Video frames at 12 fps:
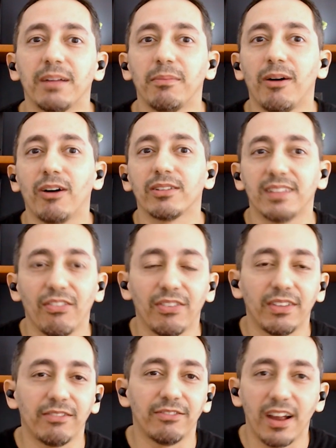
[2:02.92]
about
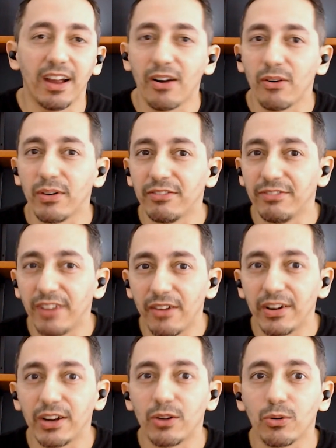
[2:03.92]
something very,
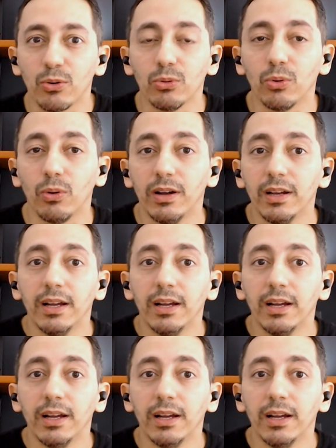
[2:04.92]
very cool.